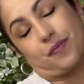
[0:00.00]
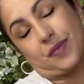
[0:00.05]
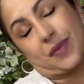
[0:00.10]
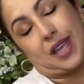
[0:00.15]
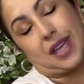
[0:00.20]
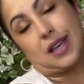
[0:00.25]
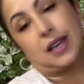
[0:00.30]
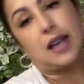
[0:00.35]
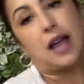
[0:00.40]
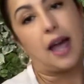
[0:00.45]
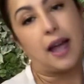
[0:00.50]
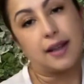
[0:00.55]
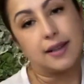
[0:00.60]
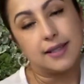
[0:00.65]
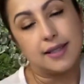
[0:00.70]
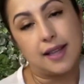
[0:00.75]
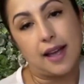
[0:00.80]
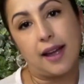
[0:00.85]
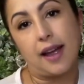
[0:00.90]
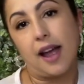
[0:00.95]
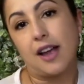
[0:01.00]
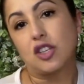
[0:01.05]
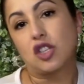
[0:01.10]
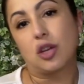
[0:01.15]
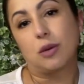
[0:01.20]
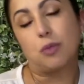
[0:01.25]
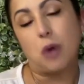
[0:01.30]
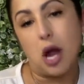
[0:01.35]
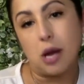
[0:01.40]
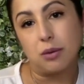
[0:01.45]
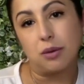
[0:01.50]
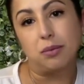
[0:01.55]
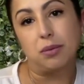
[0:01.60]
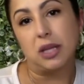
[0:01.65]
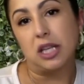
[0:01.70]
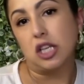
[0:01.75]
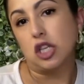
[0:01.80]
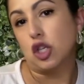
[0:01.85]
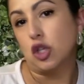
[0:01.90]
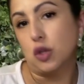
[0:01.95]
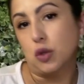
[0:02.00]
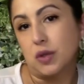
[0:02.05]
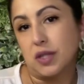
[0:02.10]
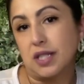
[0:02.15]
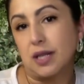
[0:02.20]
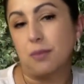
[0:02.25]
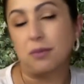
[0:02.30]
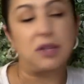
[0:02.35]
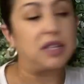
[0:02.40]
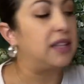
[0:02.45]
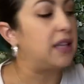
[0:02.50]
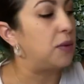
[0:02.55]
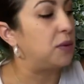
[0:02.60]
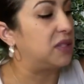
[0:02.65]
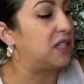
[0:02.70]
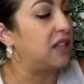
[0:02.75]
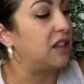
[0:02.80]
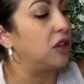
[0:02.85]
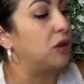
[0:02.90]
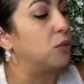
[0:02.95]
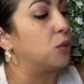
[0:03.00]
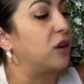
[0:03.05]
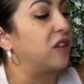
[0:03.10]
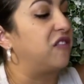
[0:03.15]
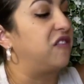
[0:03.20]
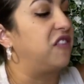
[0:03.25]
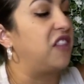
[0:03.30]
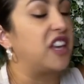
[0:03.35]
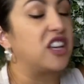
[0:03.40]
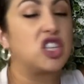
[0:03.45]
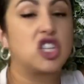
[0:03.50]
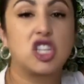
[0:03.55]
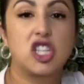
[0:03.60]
in hindsight, I should have probably used something that was a little more flesh